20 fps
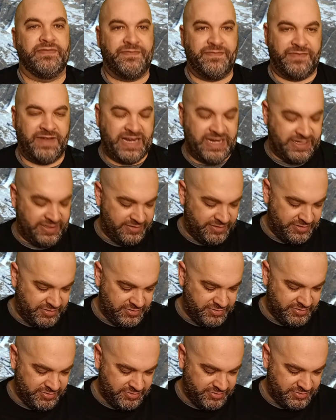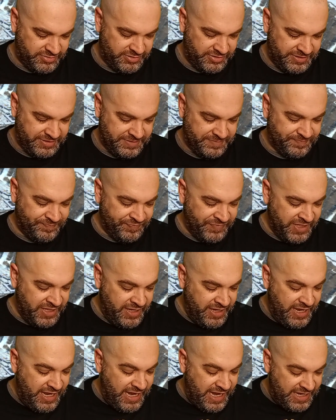fight. Okay,
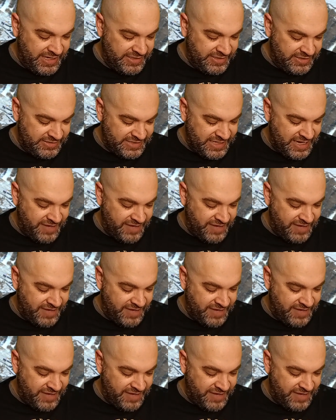and it does